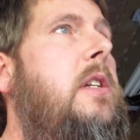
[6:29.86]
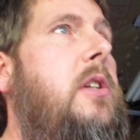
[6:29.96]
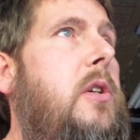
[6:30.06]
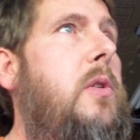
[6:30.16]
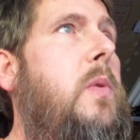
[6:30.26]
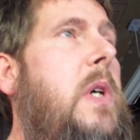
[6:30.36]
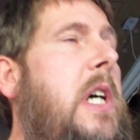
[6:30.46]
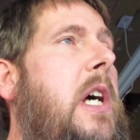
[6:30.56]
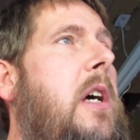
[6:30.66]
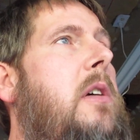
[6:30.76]
to
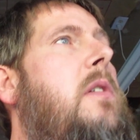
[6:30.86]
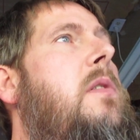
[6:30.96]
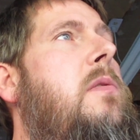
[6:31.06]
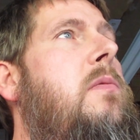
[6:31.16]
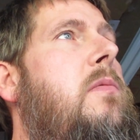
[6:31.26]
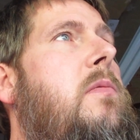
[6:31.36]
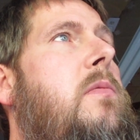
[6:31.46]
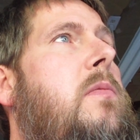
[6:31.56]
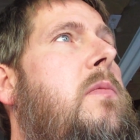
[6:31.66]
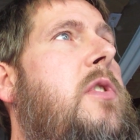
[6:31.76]
uh,
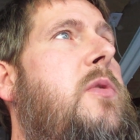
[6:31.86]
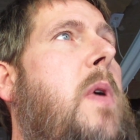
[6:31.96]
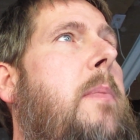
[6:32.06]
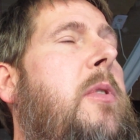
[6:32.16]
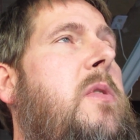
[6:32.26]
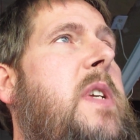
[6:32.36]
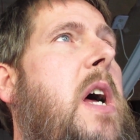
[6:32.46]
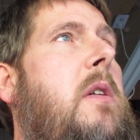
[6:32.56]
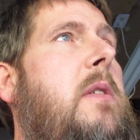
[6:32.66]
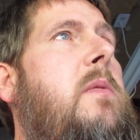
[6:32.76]
swap those
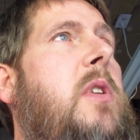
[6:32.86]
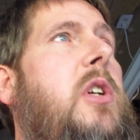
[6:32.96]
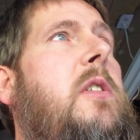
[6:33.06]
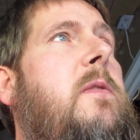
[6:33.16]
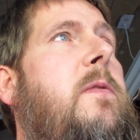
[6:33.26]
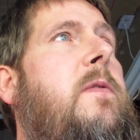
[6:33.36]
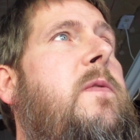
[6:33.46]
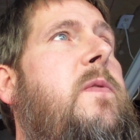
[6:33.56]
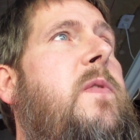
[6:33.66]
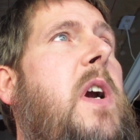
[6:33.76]
out. It looked
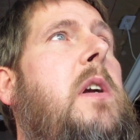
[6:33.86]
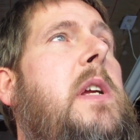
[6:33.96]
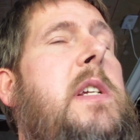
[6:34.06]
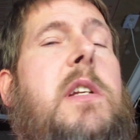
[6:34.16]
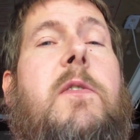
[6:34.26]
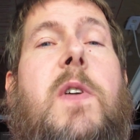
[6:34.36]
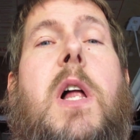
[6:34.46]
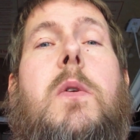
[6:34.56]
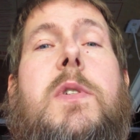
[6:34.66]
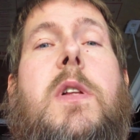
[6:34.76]
fairly easy to
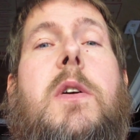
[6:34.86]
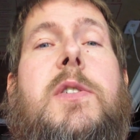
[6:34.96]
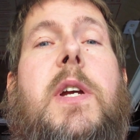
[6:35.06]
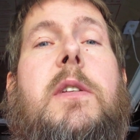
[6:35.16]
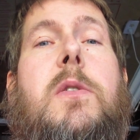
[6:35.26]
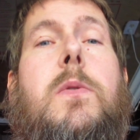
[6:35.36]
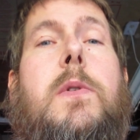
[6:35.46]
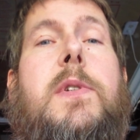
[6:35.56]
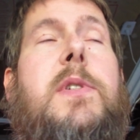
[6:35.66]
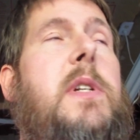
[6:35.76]
follow as long as you got the
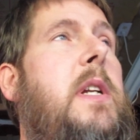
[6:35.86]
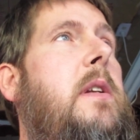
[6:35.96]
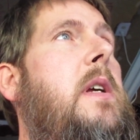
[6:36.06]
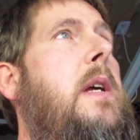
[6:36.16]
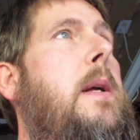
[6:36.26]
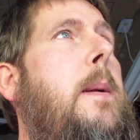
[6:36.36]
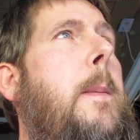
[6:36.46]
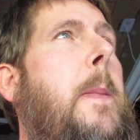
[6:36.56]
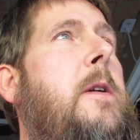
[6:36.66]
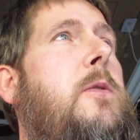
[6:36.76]
tools. And
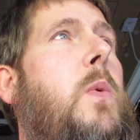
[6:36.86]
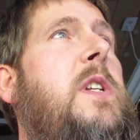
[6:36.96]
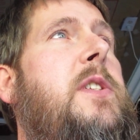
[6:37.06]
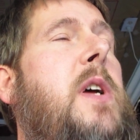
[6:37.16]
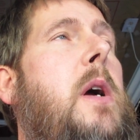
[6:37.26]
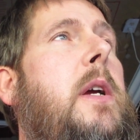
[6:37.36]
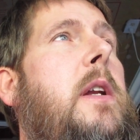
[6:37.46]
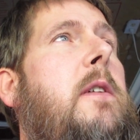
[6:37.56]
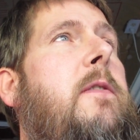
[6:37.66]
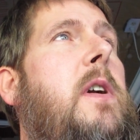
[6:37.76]
there's one
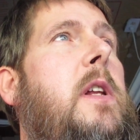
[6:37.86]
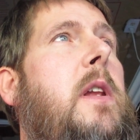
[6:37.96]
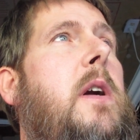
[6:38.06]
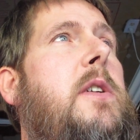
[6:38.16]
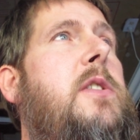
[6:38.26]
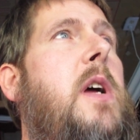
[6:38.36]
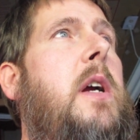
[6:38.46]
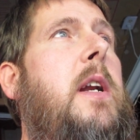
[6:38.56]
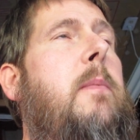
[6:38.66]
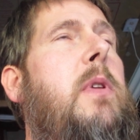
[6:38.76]
socket, a fairly large
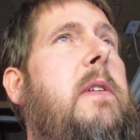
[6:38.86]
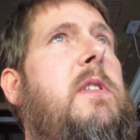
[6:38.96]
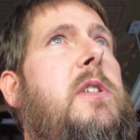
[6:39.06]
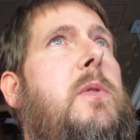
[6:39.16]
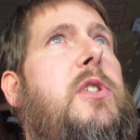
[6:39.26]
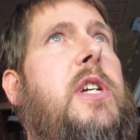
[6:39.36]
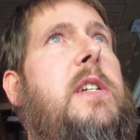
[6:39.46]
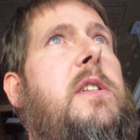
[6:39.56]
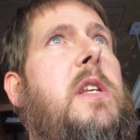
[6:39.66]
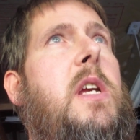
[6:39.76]
socket, I believe, is to
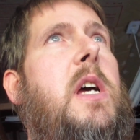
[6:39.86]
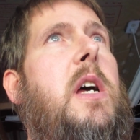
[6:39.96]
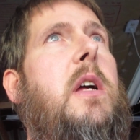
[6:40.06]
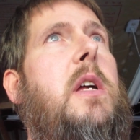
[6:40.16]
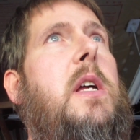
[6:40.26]
adjust the uh,